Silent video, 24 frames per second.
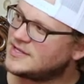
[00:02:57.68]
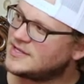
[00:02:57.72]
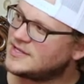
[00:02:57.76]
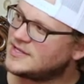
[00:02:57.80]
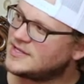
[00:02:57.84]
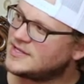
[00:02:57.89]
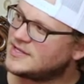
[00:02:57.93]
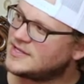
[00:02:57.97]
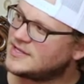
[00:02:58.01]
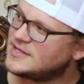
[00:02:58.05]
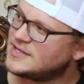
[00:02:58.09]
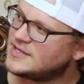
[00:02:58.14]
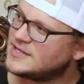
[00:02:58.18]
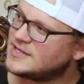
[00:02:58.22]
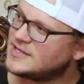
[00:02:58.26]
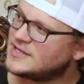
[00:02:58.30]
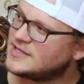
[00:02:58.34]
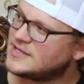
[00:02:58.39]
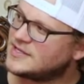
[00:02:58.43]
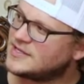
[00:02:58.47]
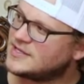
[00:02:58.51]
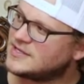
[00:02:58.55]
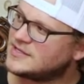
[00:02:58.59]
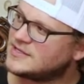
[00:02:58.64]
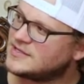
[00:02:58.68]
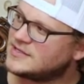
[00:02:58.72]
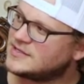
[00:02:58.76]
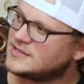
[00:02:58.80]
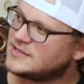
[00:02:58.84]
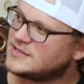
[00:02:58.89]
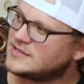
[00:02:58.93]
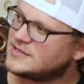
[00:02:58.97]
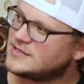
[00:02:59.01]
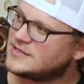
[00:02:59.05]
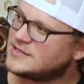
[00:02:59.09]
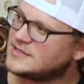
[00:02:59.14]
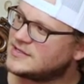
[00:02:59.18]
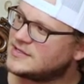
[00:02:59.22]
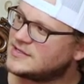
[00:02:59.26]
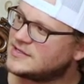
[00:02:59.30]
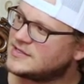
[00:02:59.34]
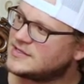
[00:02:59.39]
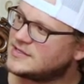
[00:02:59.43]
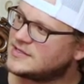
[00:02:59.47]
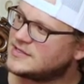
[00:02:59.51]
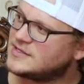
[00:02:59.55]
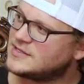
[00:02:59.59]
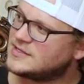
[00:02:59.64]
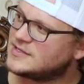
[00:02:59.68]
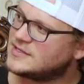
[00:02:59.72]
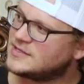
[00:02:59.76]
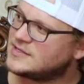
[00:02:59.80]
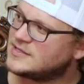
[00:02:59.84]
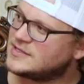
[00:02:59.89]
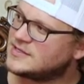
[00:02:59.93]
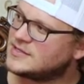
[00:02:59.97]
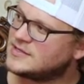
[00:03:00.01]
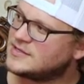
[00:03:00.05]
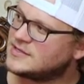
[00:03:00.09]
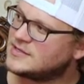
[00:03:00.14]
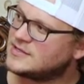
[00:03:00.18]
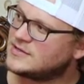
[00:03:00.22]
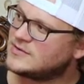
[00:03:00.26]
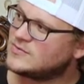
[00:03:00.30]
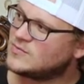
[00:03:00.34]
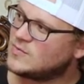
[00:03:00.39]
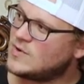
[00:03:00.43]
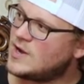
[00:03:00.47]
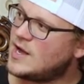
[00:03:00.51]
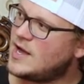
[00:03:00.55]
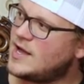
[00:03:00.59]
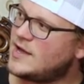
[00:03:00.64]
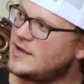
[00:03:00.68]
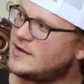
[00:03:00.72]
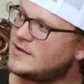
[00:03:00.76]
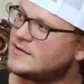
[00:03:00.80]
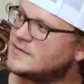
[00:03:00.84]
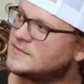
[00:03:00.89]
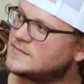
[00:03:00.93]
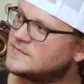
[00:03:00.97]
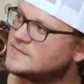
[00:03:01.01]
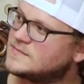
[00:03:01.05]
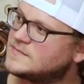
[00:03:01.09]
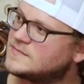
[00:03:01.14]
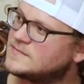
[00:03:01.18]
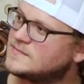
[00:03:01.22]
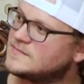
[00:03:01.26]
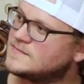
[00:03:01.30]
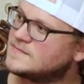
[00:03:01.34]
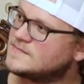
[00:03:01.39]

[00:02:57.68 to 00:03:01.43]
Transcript: [no speech]